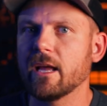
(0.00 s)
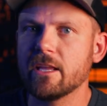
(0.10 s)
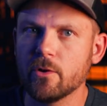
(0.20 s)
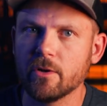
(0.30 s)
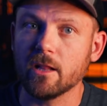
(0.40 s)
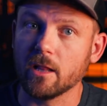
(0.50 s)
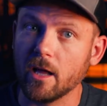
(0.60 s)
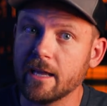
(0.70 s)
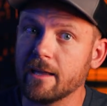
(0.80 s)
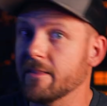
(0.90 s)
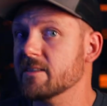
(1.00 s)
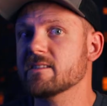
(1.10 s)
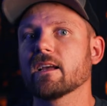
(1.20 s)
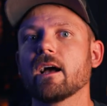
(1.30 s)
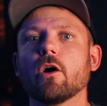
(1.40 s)
a unit like the
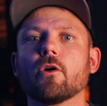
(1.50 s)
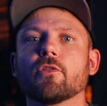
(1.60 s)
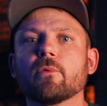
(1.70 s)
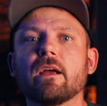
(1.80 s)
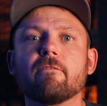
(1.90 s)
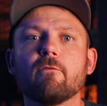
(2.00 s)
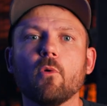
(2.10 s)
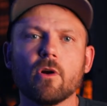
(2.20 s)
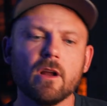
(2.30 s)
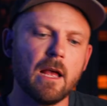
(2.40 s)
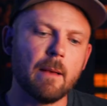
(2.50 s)
STINGIR 384,